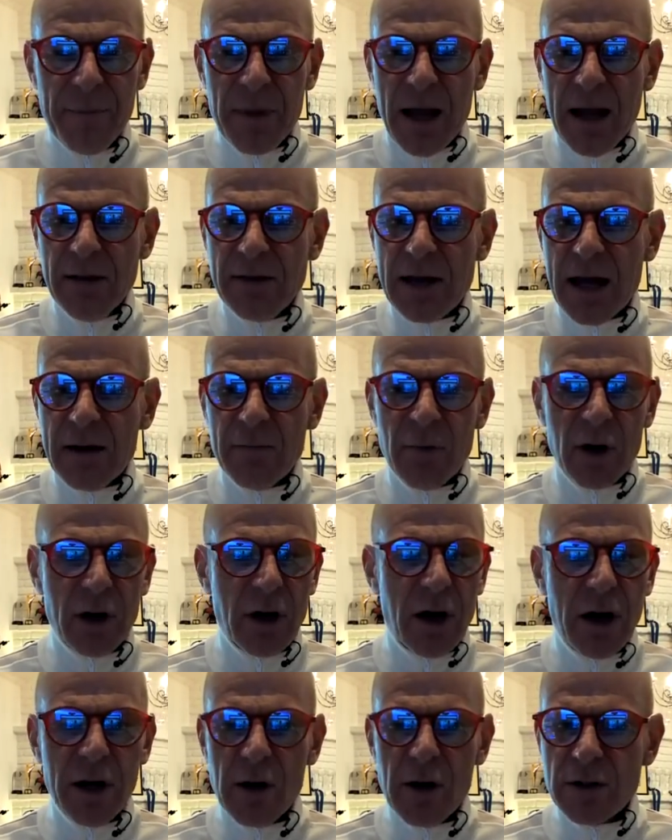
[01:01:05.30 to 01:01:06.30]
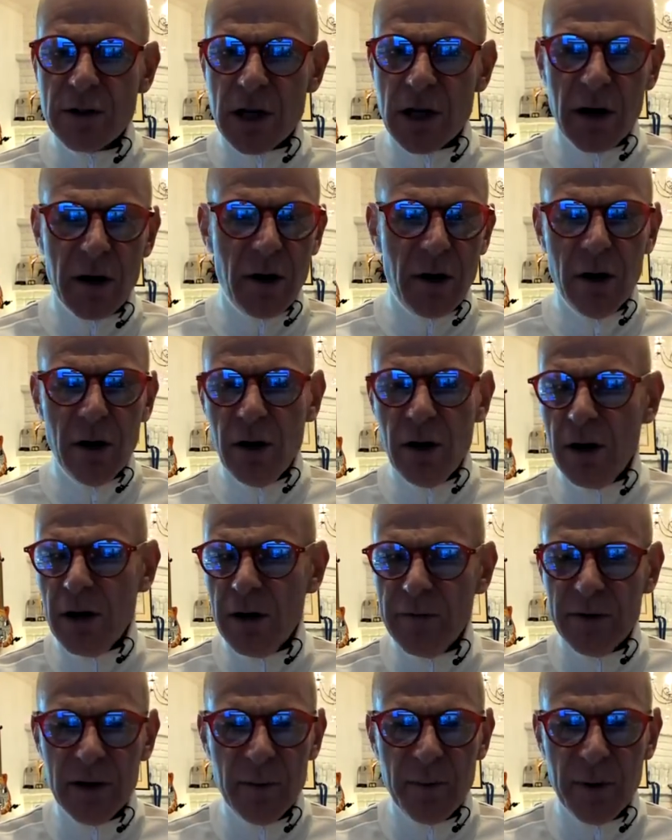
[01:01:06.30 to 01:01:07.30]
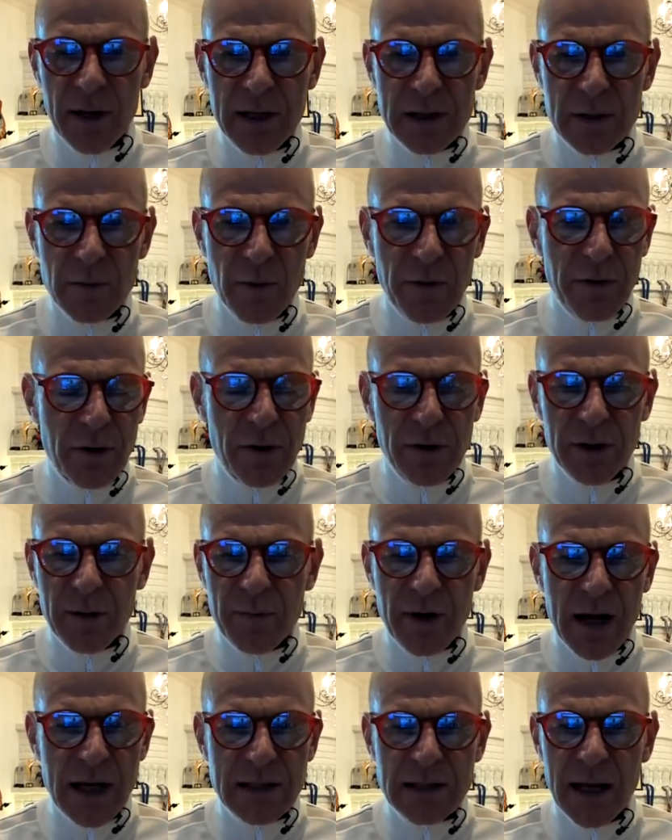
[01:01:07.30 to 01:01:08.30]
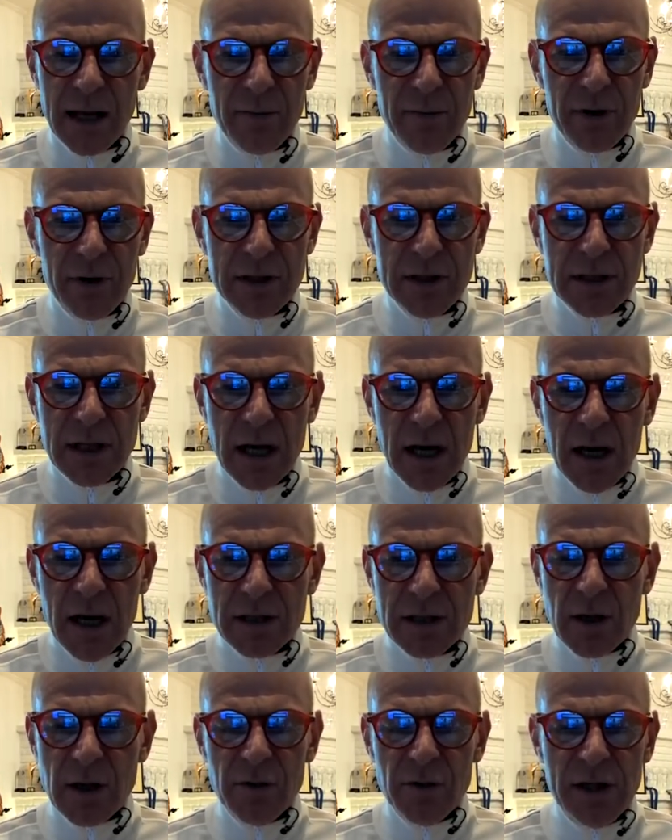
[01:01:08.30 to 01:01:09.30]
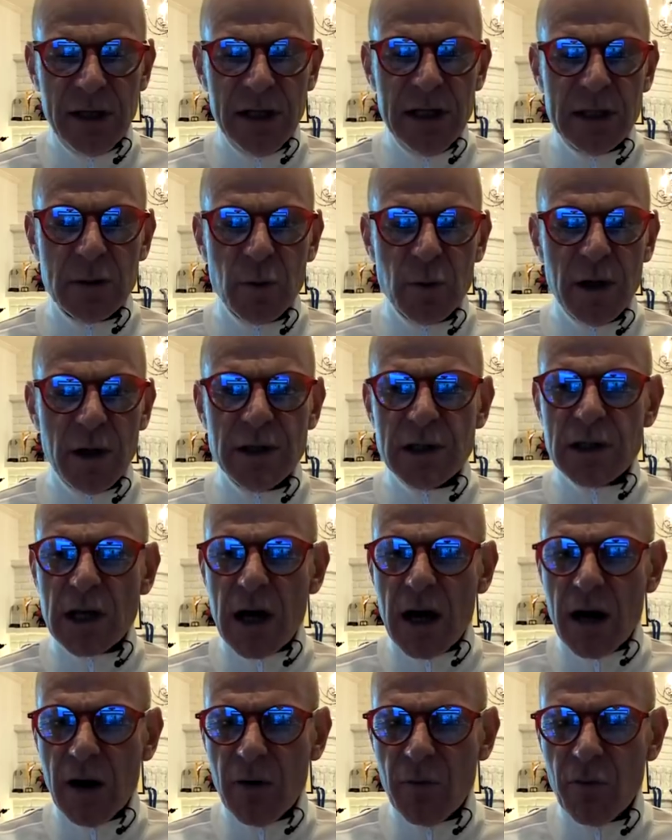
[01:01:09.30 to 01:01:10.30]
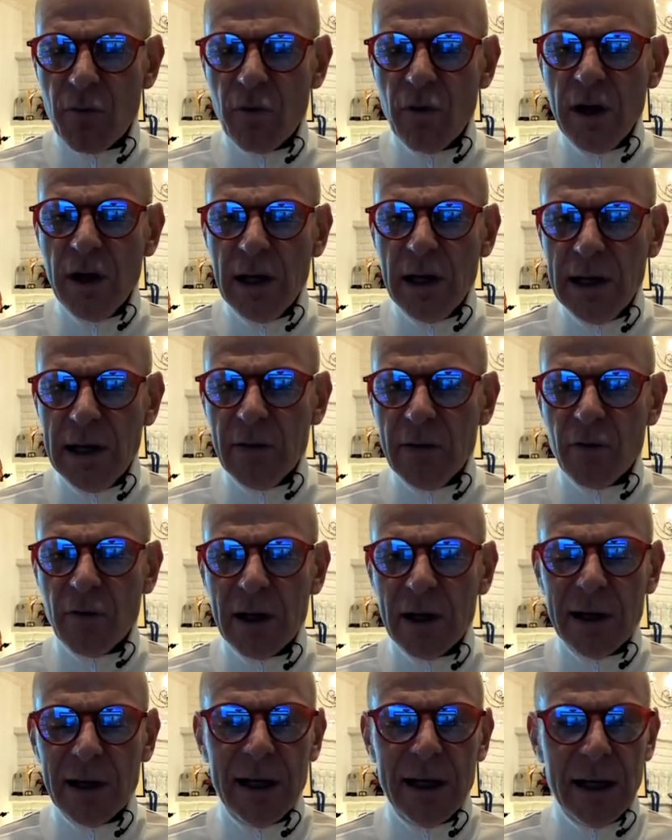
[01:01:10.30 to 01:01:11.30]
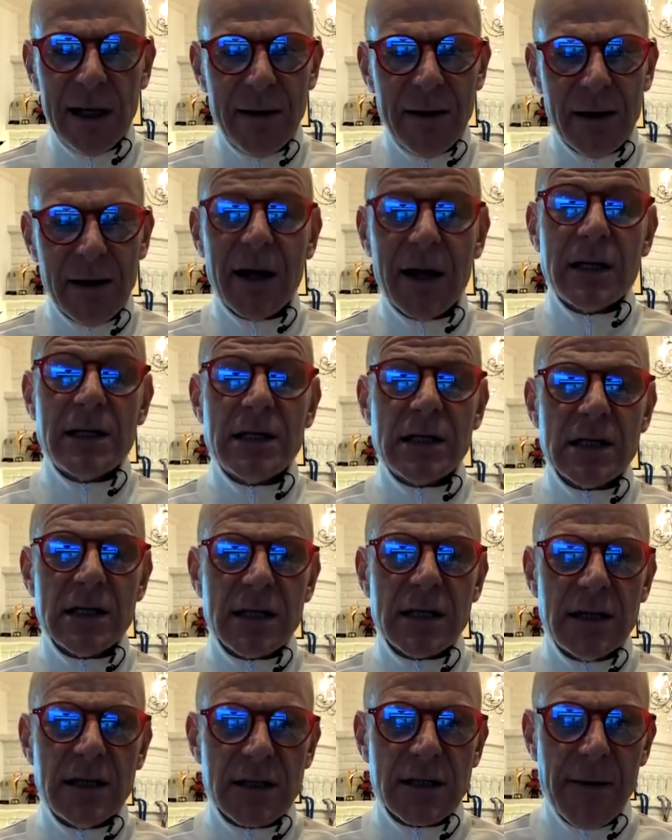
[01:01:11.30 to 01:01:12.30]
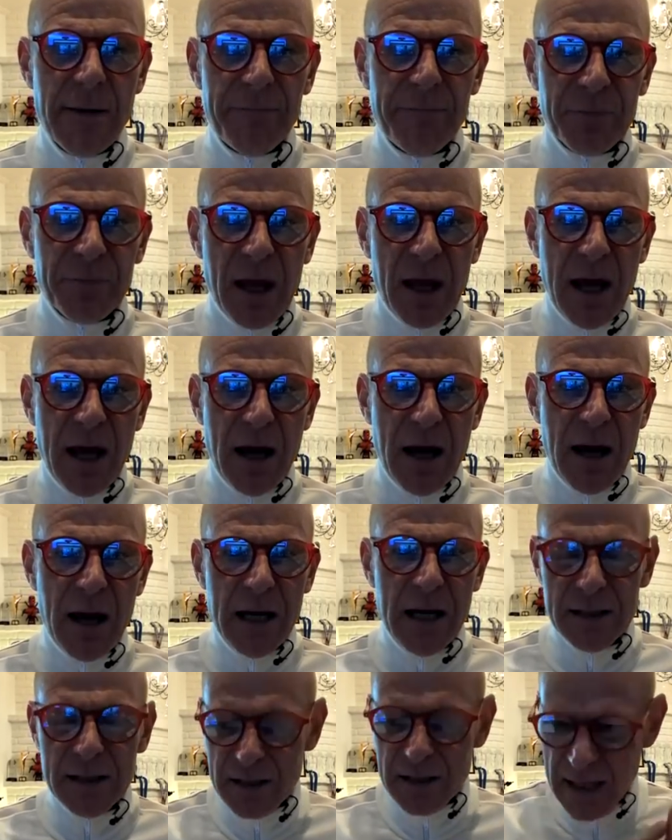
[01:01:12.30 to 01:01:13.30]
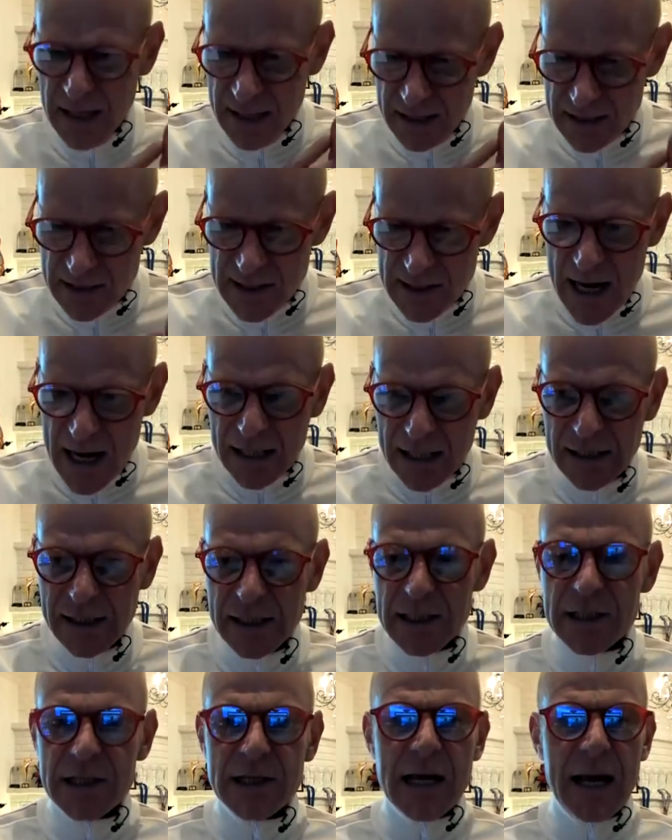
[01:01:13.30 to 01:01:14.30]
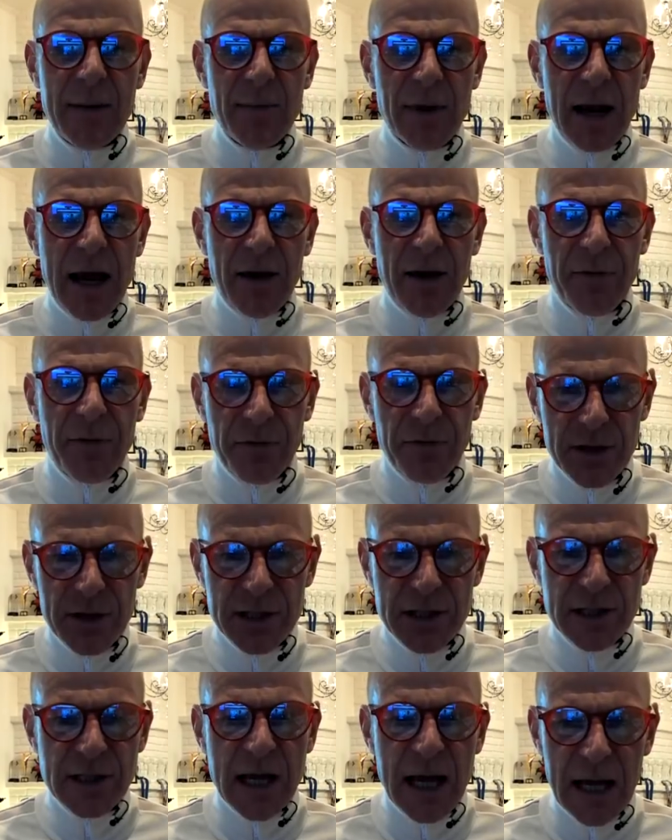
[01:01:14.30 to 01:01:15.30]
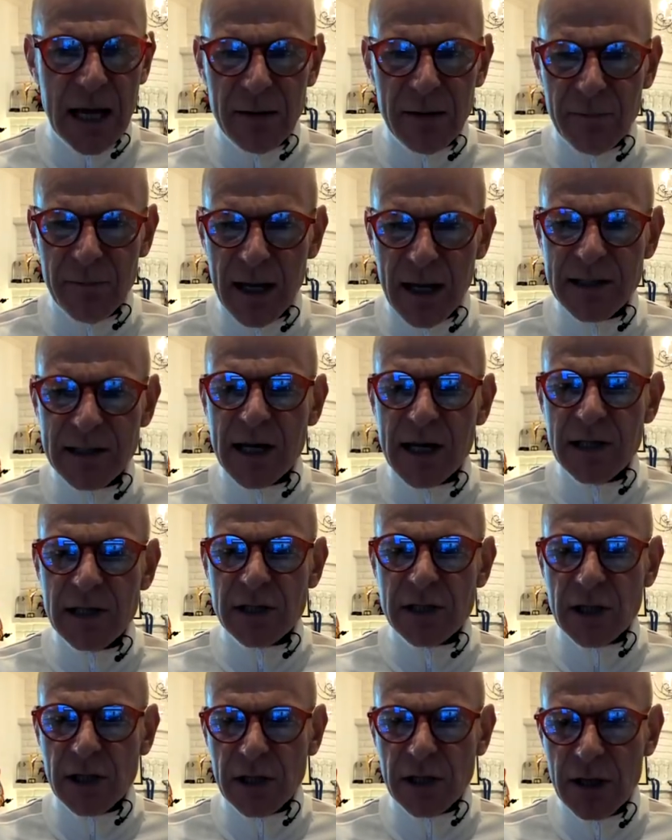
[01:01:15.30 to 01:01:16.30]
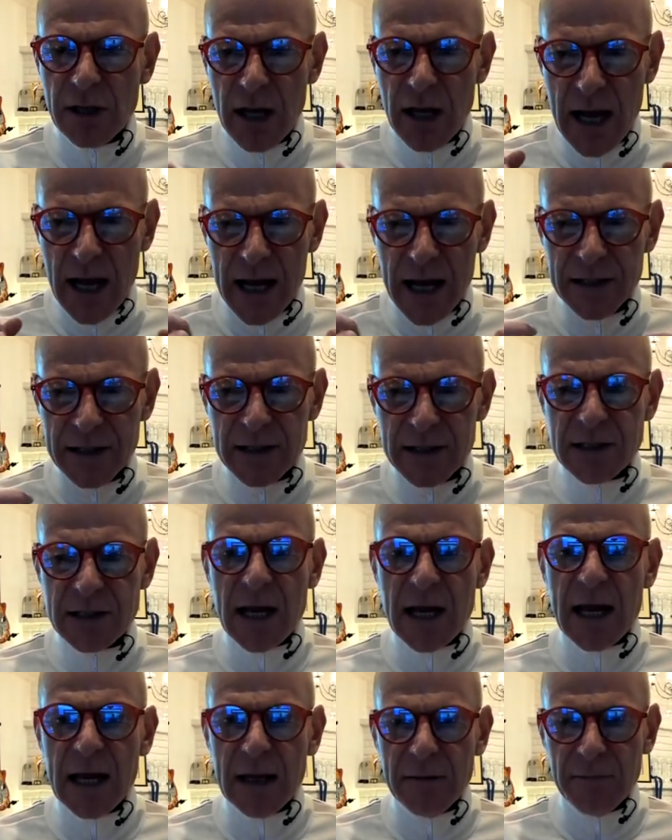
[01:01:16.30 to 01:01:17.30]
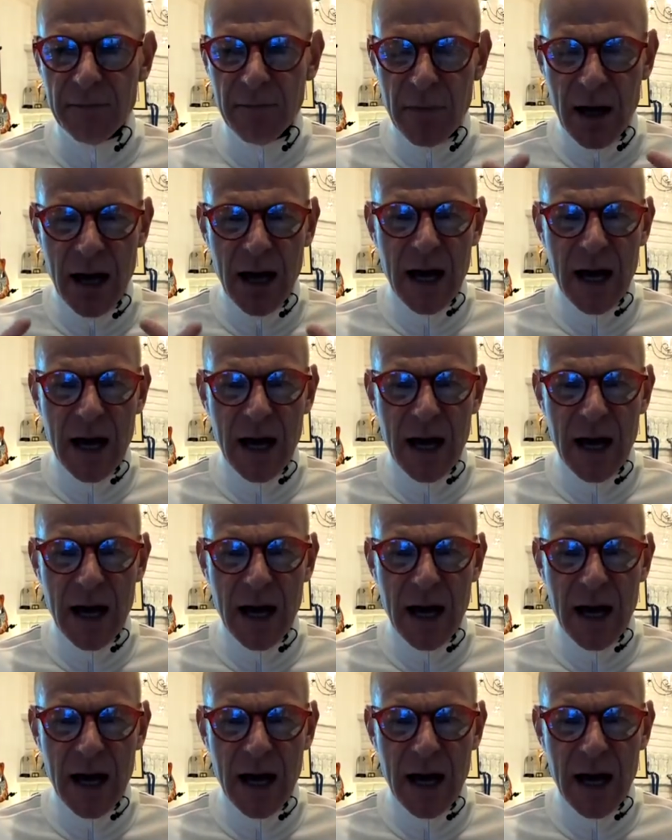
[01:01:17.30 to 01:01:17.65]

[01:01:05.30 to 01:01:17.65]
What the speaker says: And then marcatos are all over the place with all the brass libraries. So these ones are really, really consistent. Exactly the same length, the same intention, and the same